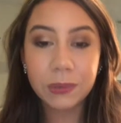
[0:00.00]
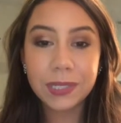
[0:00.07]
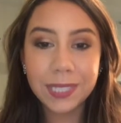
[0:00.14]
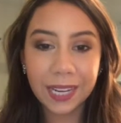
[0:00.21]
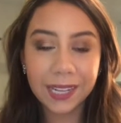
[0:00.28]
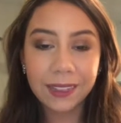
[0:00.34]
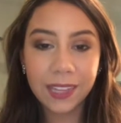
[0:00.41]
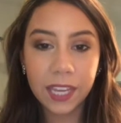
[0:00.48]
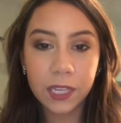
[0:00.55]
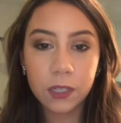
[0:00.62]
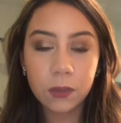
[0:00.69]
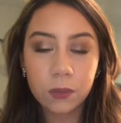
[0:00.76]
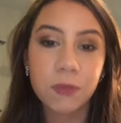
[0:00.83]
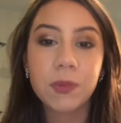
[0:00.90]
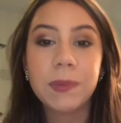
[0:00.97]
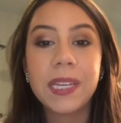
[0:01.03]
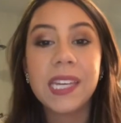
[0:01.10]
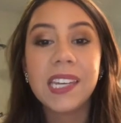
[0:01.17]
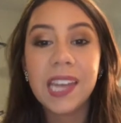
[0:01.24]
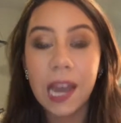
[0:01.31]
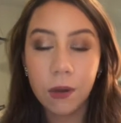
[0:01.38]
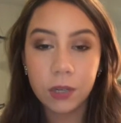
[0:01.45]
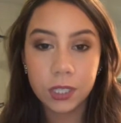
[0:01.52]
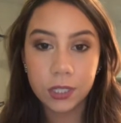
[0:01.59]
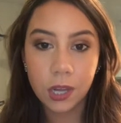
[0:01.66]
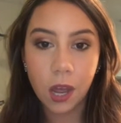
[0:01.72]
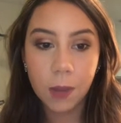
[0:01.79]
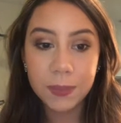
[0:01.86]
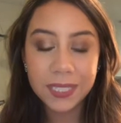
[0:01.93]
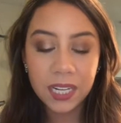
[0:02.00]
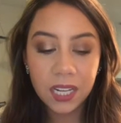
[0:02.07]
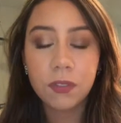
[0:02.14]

second thing would be countertops.